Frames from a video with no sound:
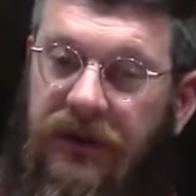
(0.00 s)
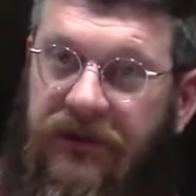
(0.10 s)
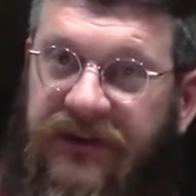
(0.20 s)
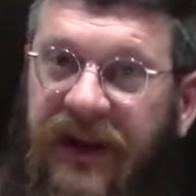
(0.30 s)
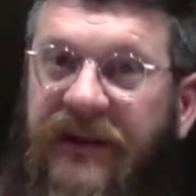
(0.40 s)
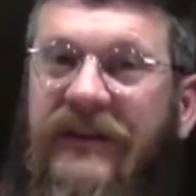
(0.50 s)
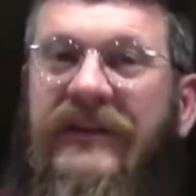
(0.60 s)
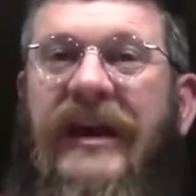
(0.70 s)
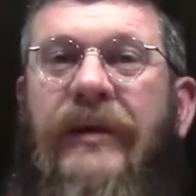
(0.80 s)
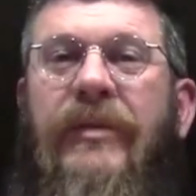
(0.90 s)
take the
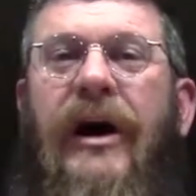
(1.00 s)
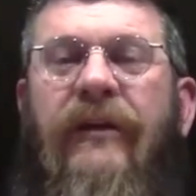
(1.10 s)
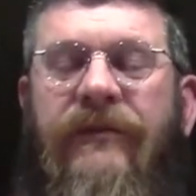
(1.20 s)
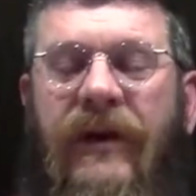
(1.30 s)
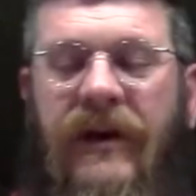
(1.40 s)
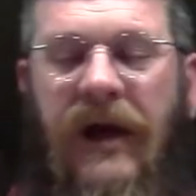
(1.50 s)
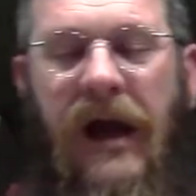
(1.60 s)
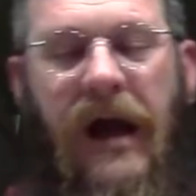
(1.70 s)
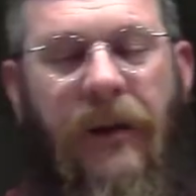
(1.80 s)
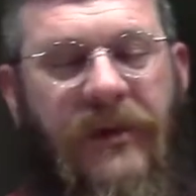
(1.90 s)
tape off,
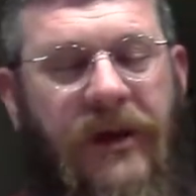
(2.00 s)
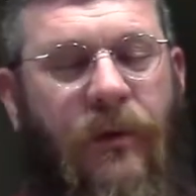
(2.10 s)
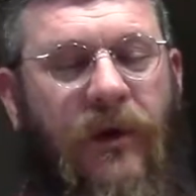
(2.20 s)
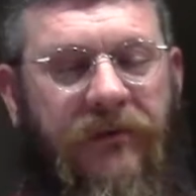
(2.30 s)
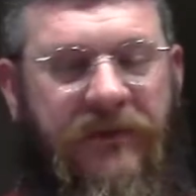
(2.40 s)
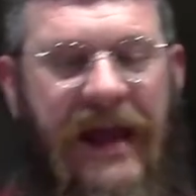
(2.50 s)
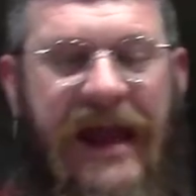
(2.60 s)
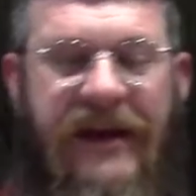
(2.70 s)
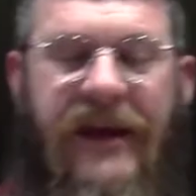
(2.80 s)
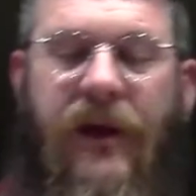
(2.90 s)
it will
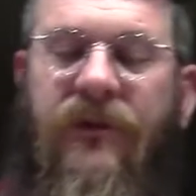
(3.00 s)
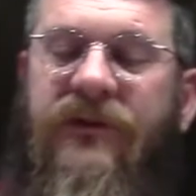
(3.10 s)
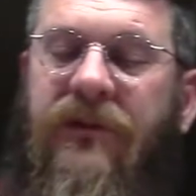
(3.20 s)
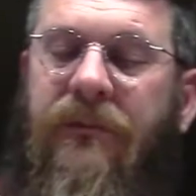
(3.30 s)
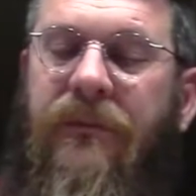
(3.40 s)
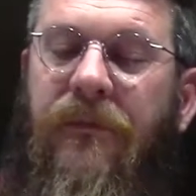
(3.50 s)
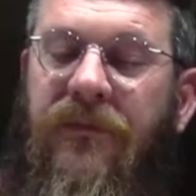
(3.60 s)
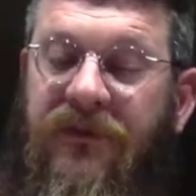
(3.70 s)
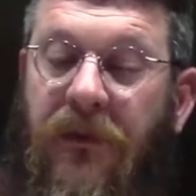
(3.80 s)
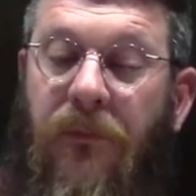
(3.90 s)
flatten out some
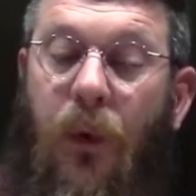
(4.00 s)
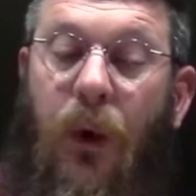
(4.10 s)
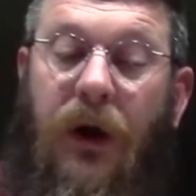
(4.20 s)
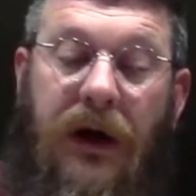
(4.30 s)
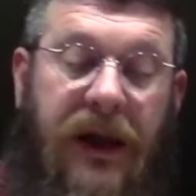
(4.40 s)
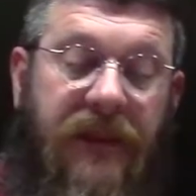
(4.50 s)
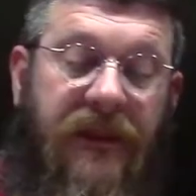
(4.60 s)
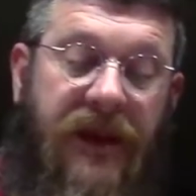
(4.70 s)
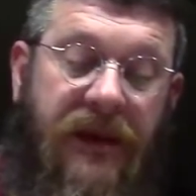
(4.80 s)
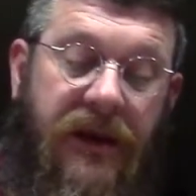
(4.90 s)
more, and
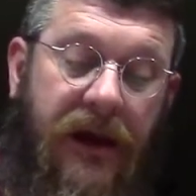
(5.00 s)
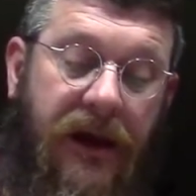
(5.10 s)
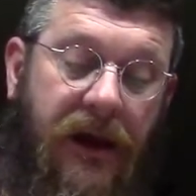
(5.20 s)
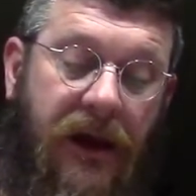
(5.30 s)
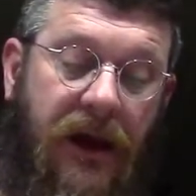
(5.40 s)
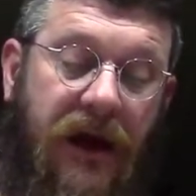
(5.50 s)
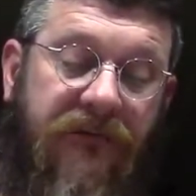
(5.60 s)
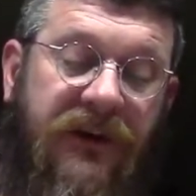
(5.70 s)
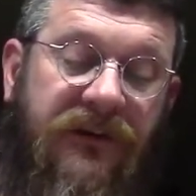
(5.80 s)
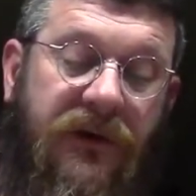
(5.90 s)
then
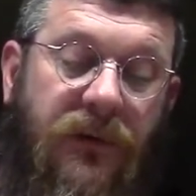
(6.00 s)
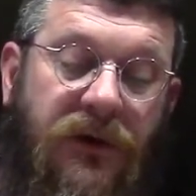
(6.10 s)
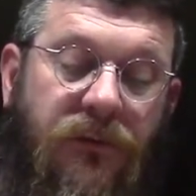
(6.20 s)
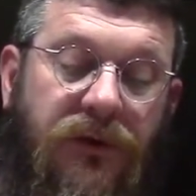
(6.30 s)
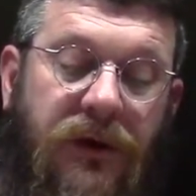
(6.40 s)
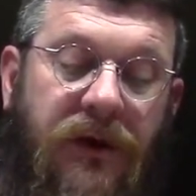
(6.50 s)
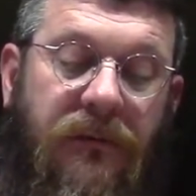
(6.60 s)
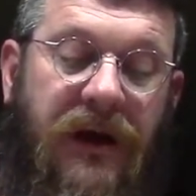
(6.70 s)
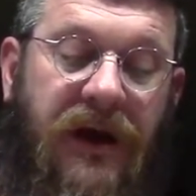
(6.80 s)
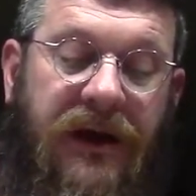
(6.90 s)
obviously when you put it
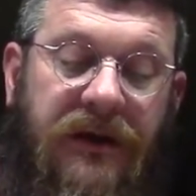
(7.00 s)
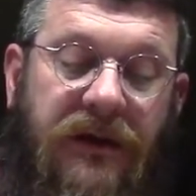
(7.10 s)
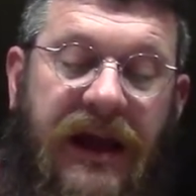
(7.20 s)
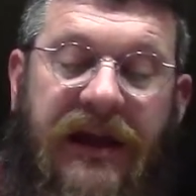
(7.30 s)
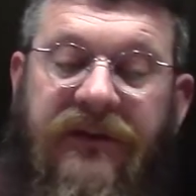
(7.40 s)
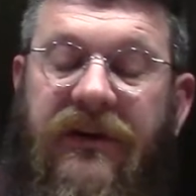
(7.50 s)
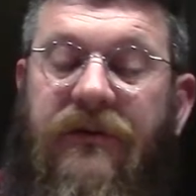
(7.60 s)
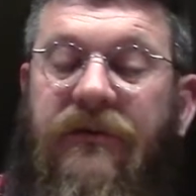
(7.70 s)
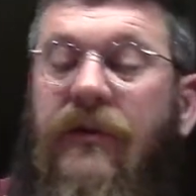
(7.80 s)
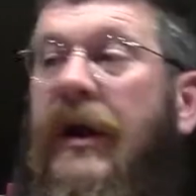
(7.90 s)
behind glass in a
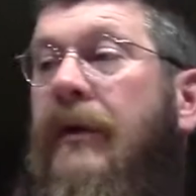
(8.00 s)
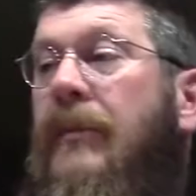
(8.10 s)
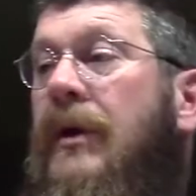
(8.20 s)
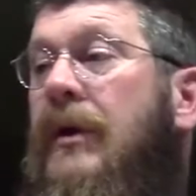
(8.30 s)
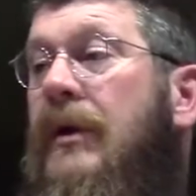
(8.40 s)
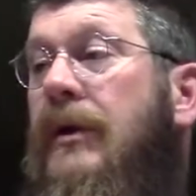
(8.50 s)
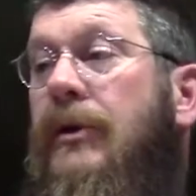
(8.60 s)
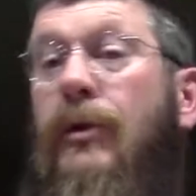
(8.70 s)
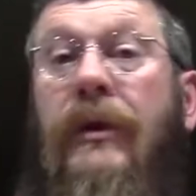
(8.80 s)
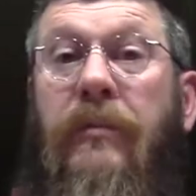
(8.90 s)
frame,
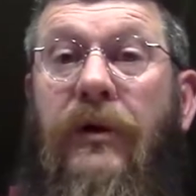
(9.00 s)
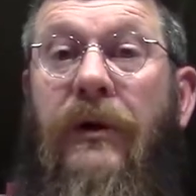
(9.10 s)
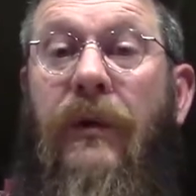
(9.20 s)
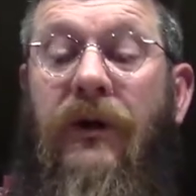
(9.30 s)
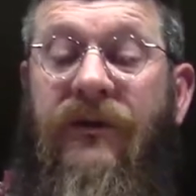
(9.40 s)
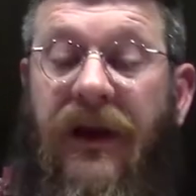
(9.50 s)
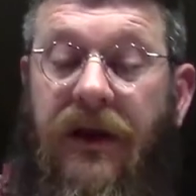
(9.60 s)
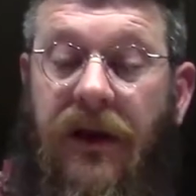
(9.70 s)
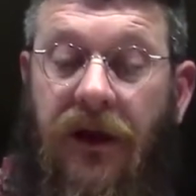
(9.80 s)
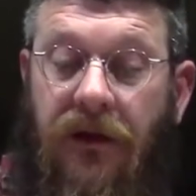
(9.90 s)
you can pretty well
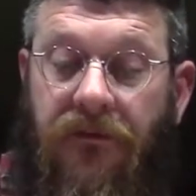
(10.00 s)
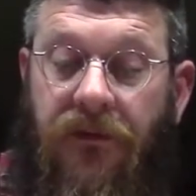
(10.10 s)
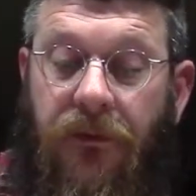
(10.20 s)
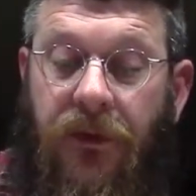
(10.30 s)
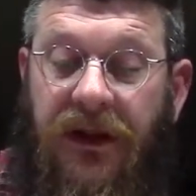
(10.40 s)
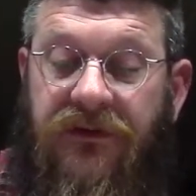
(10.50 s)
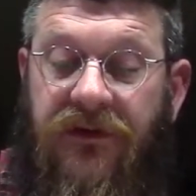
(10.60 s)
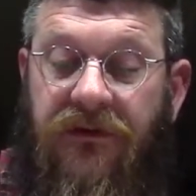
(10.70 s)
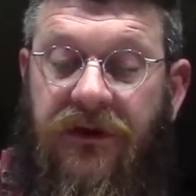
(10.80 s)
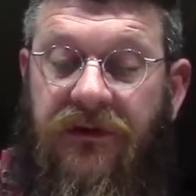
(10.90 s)
take care of the rest
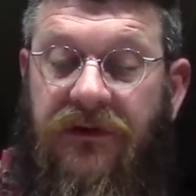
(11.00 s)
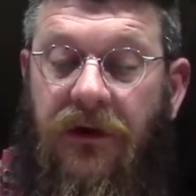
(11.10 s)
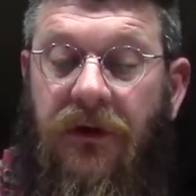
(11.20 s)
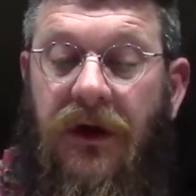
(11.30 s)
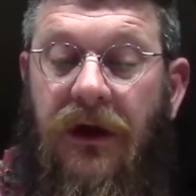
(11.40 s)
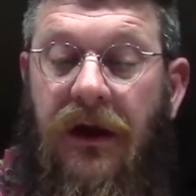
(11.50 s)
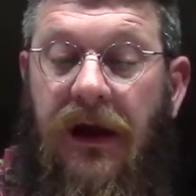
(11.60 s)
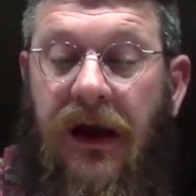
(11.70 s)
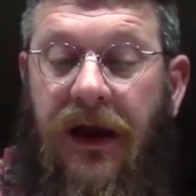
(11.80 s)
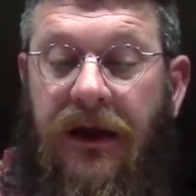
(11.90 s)
of it. So
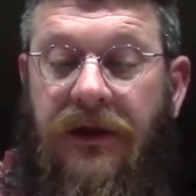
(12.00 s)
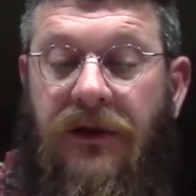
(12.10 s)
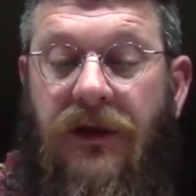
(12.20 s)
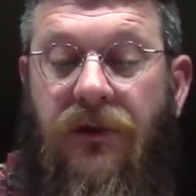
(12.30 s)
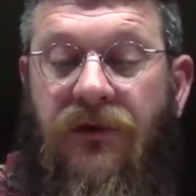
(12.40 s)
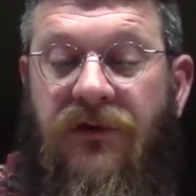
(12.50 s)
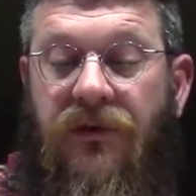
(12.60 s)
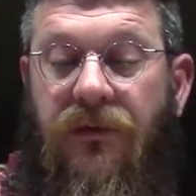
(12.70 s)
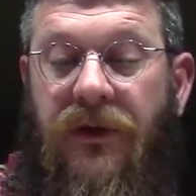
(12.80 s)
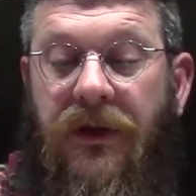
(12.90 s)
it used to
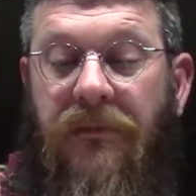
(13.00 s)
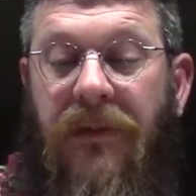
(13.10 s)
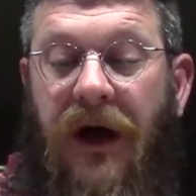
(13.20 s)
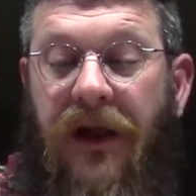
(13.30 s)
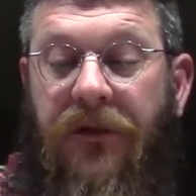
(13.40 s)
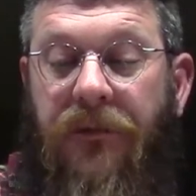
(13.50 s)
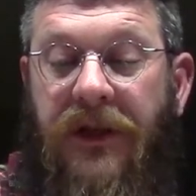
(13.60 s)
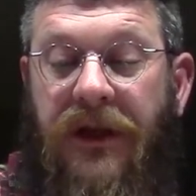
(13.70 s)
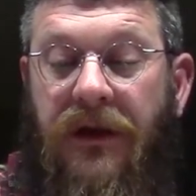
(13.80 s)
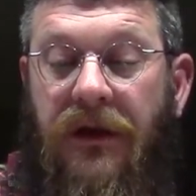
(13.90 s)
really bother me